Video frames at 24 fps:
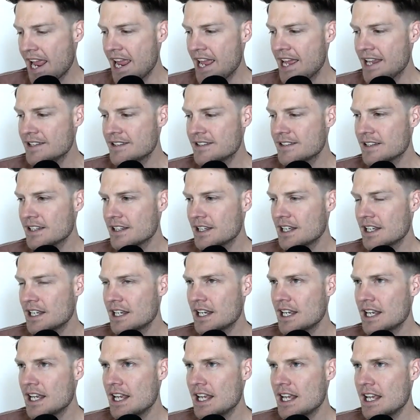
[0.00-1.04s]
And
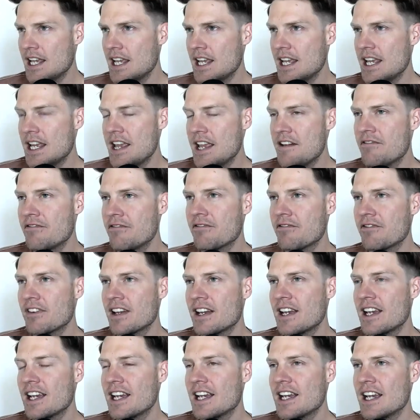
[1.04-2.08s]

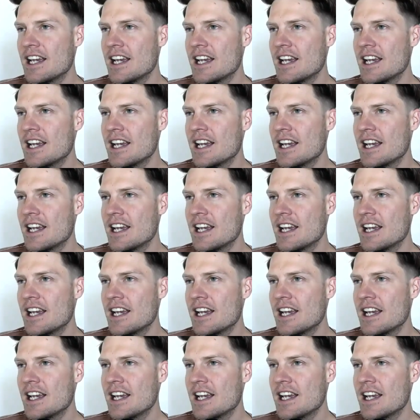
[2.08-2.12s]
if